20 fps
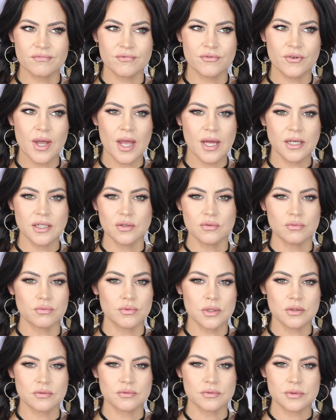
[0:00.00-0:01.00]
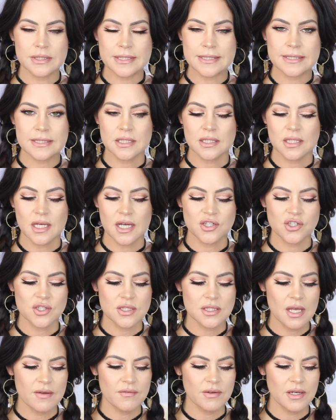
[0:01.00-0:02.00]
for any real reason, I
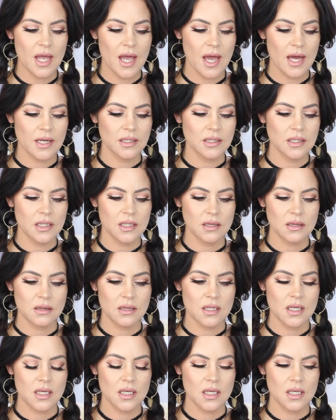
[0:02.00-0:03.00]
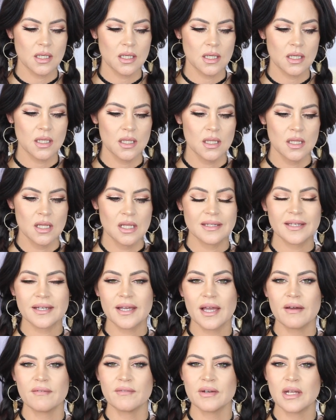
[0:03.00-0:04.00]
just haven't had anything,
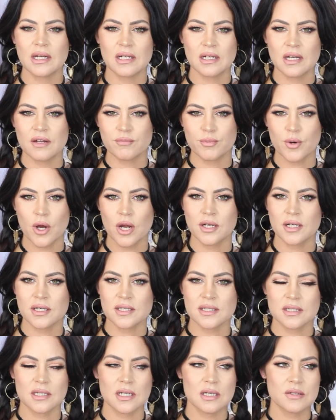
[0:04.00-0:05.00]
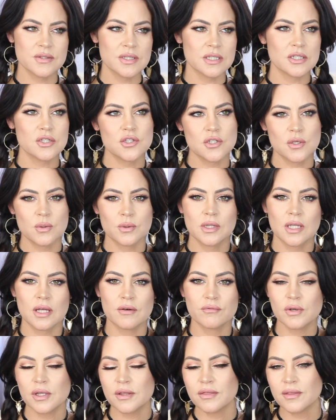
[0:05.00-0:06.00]
like I haven't had enough products that I was like so in
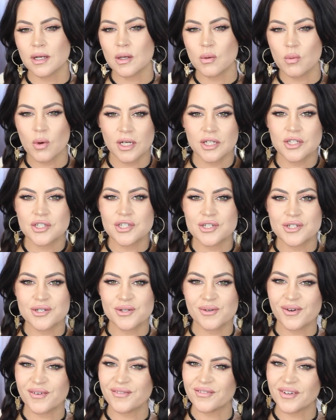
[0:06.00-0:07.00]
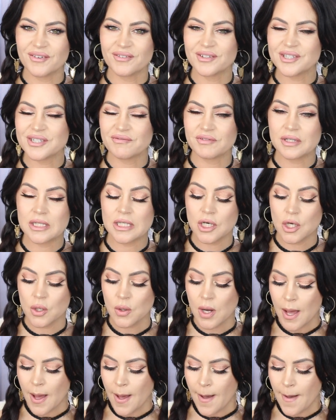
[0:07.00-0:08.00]
love with that I wanted to do a favorites
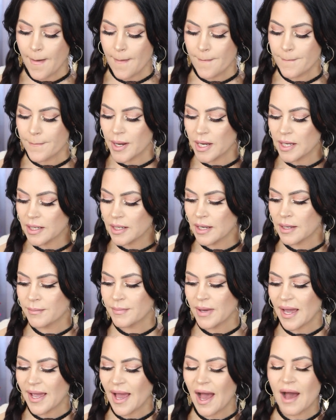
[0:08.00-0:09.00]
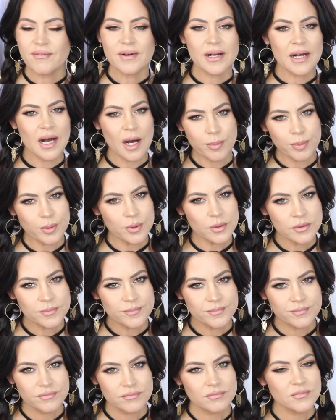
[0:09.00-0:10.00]
video. But um, I have a
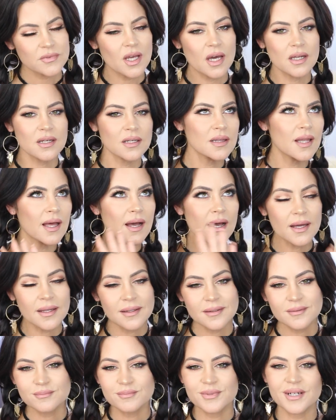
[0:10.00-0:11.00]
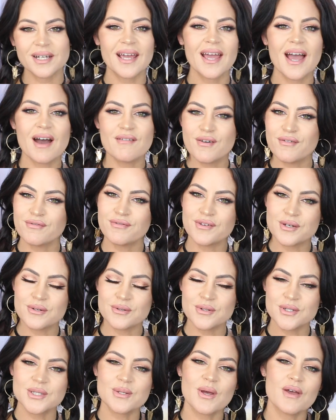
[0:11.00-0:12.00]
couple. Not a lot, but I have a
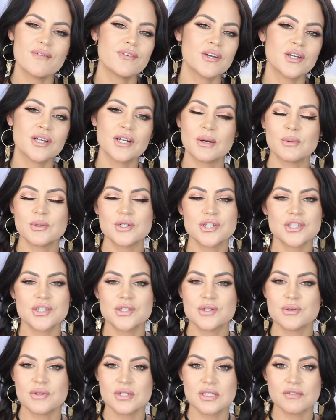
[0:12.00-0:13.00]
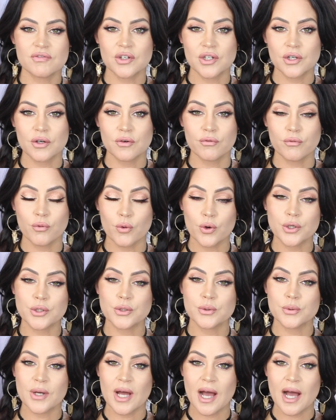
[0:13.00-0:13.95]
few, so I figured I would just do this video for you